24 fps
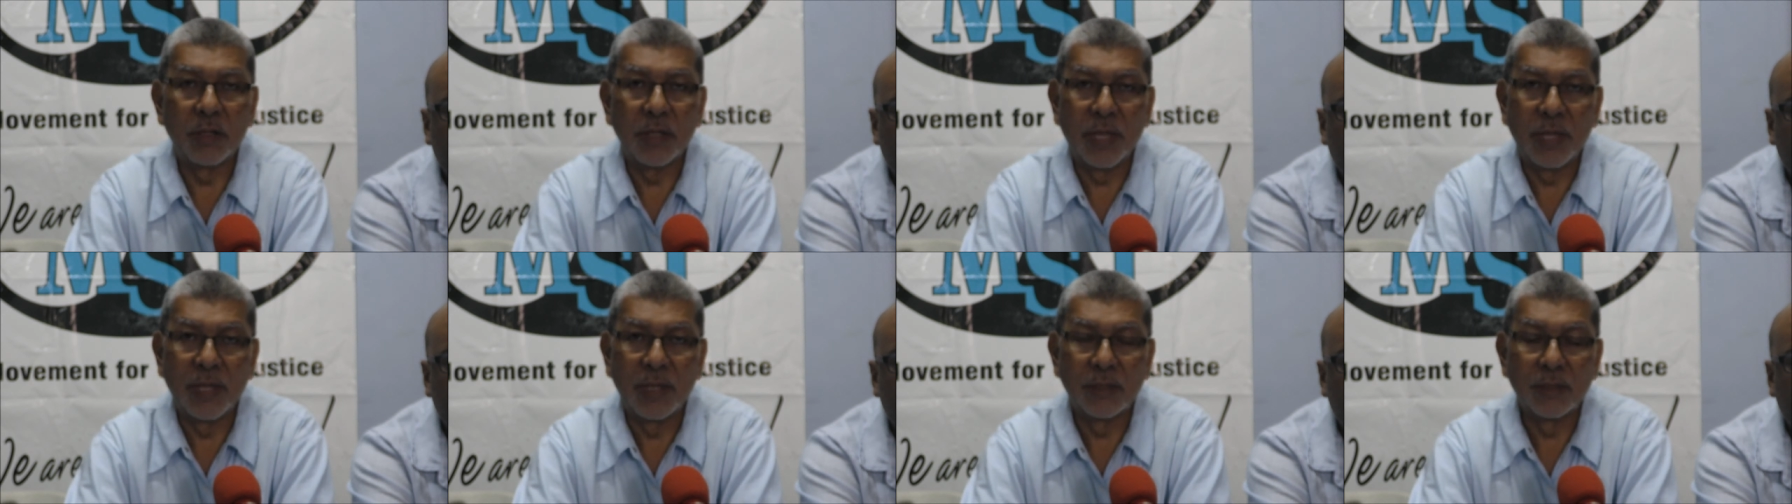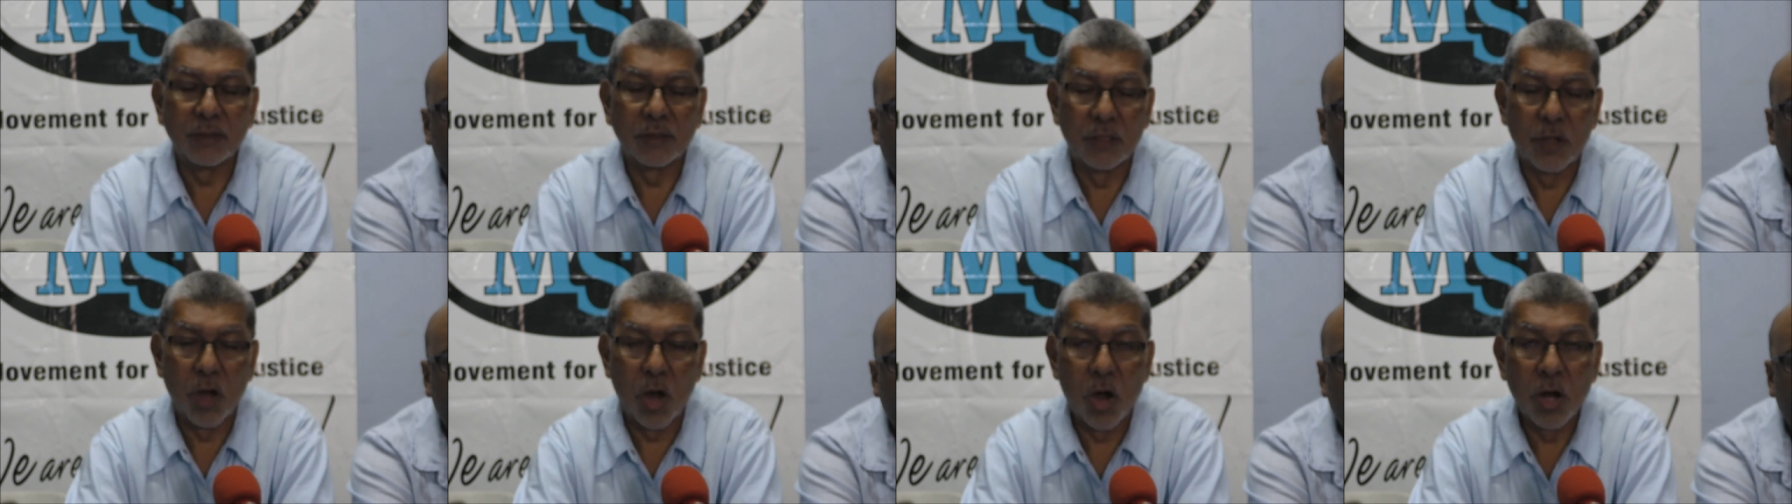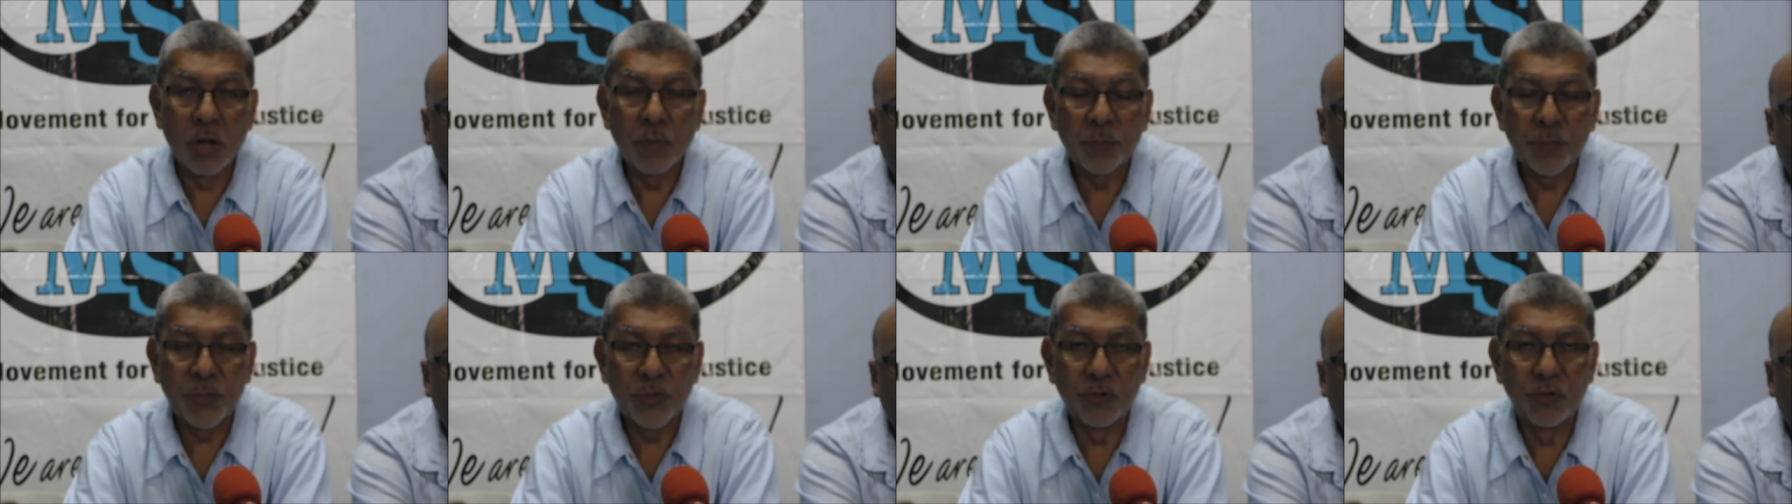a
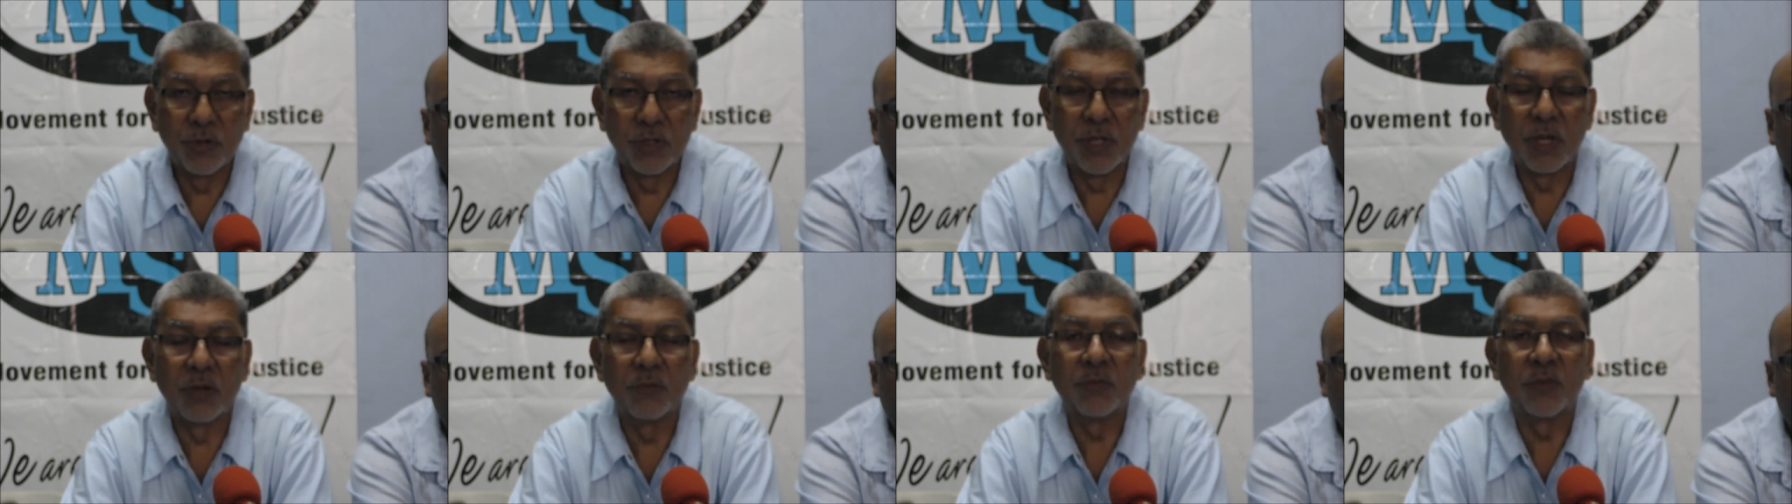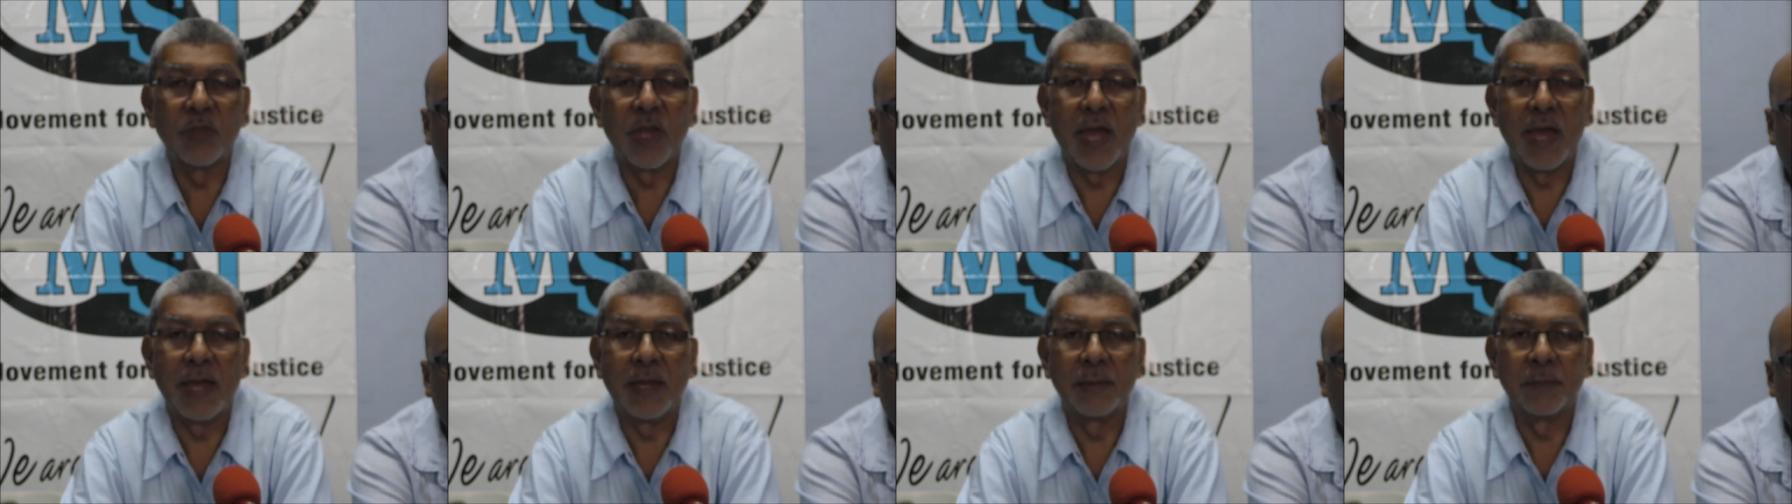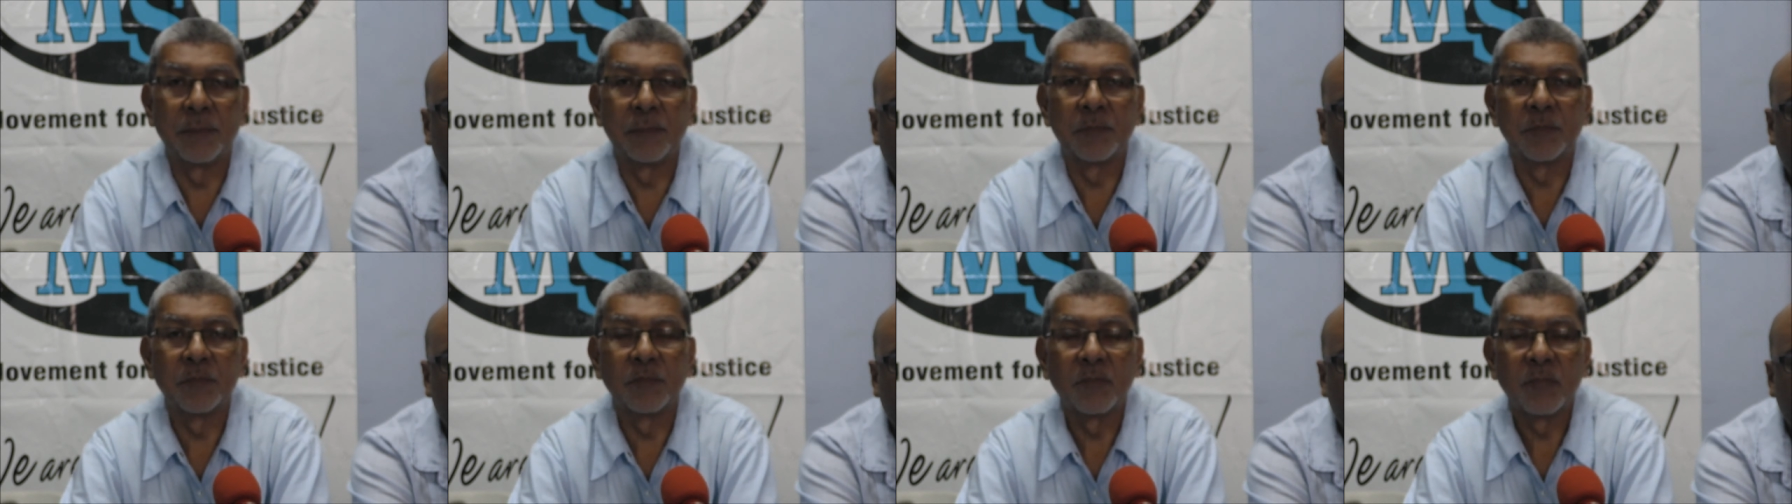long period of time.
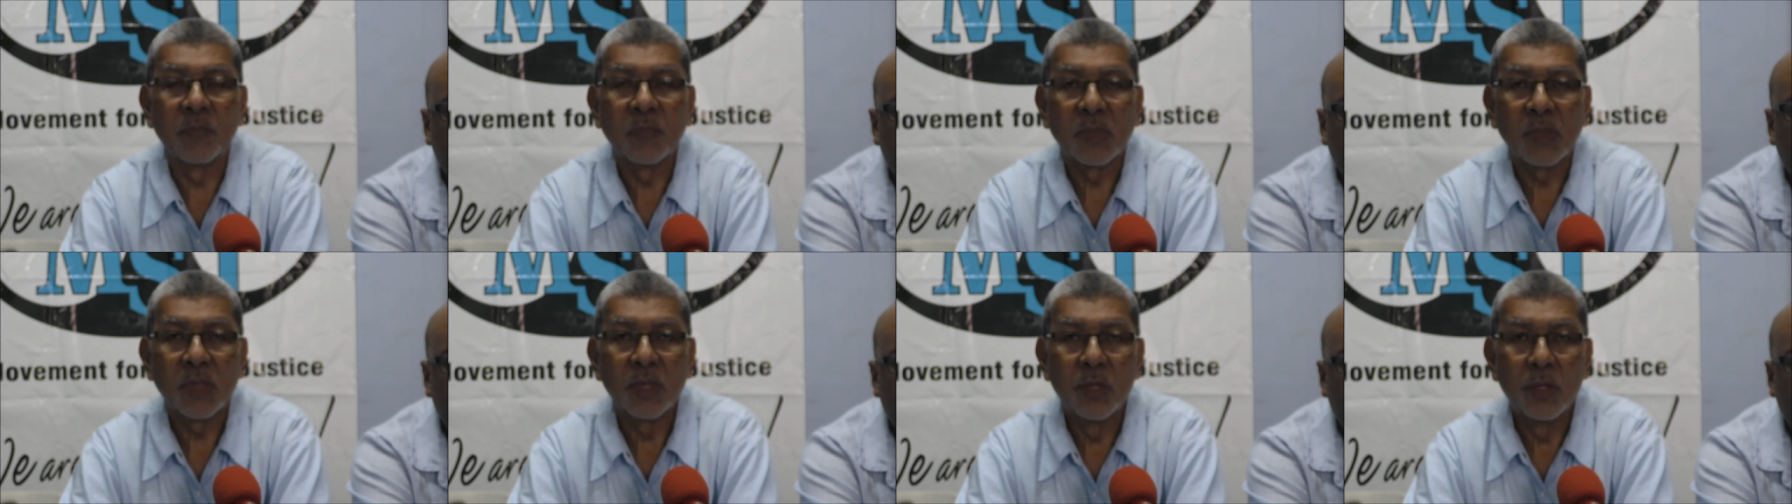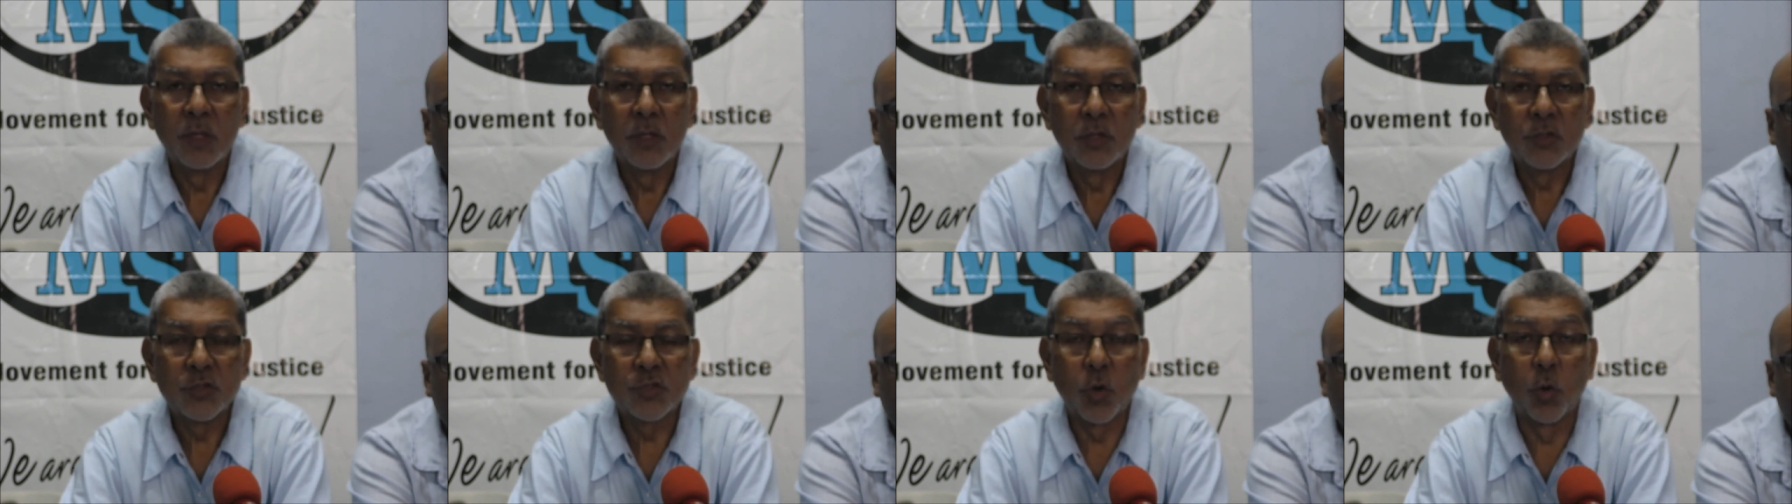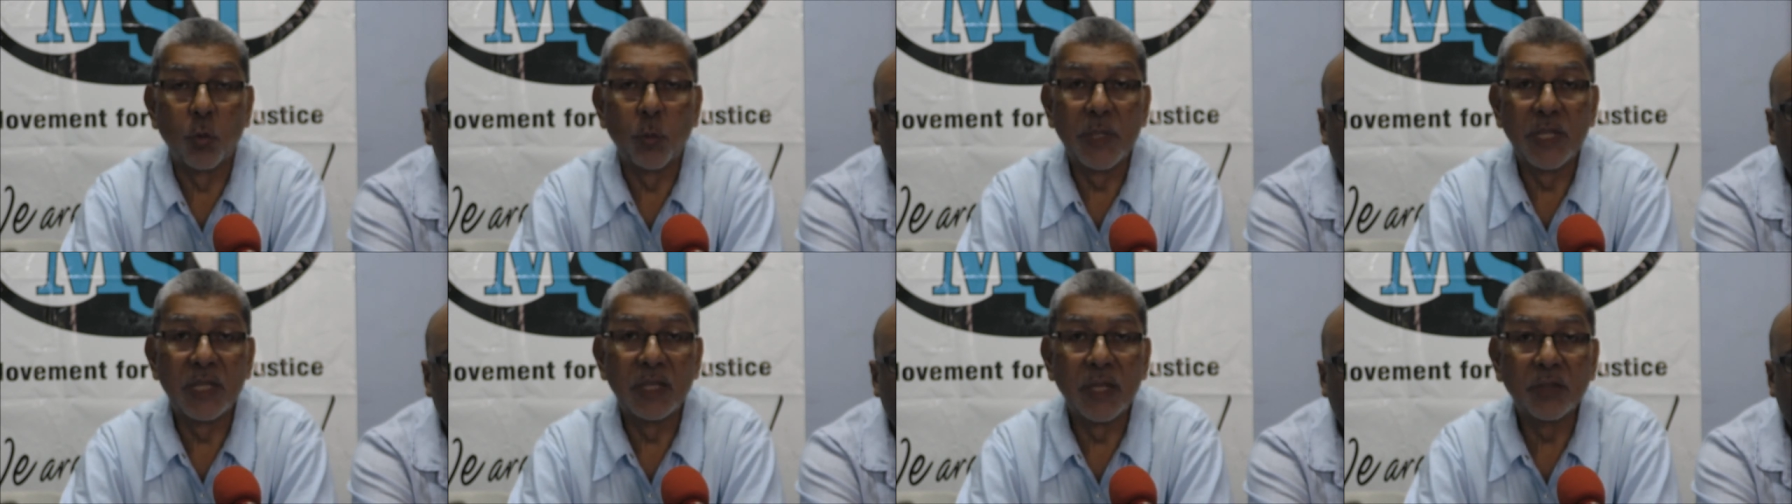So
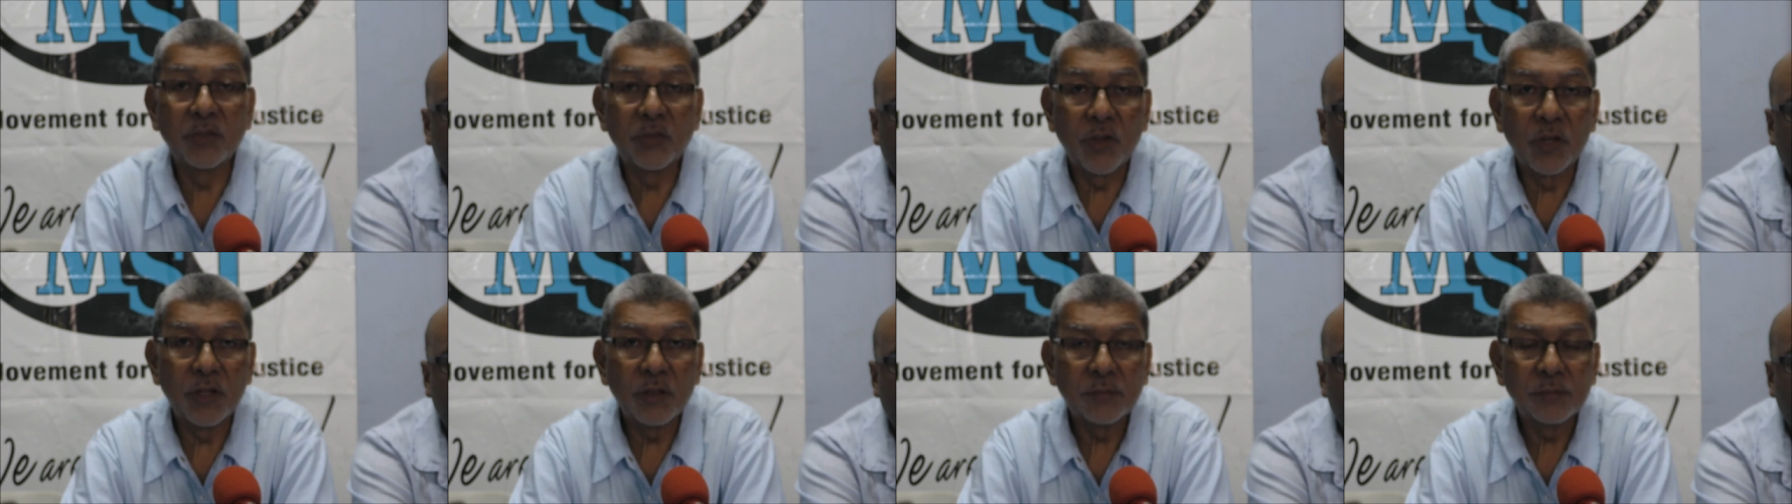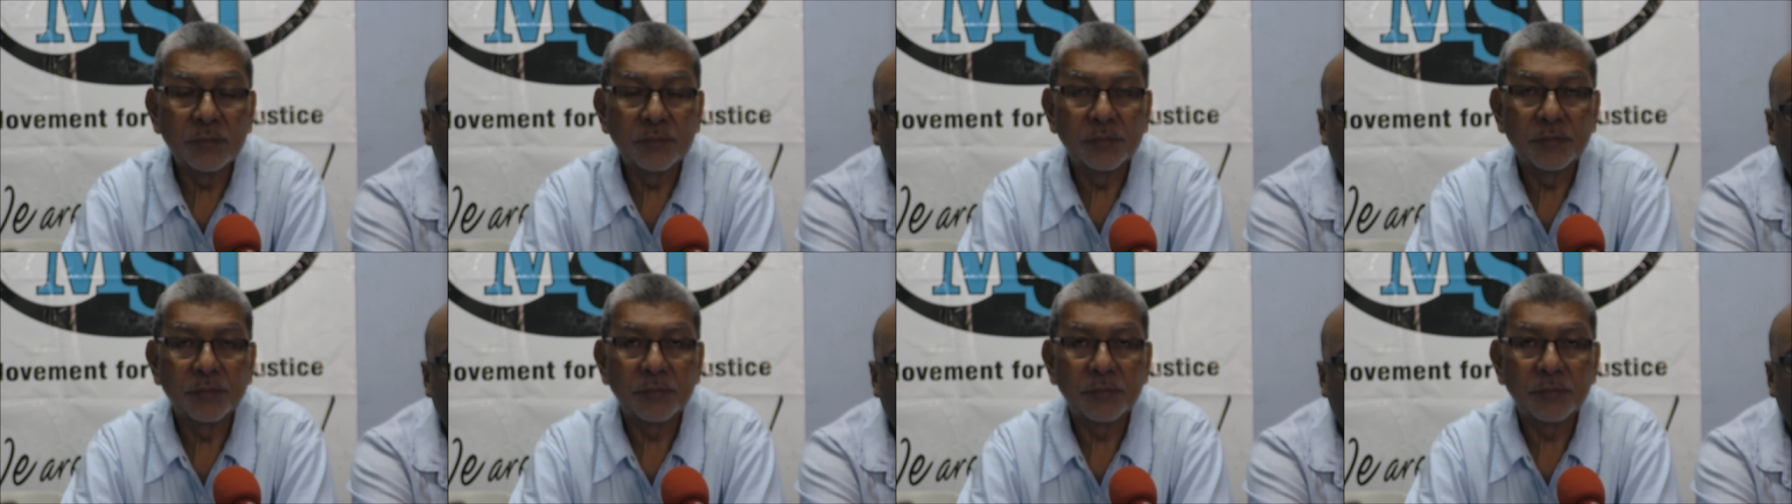we litter,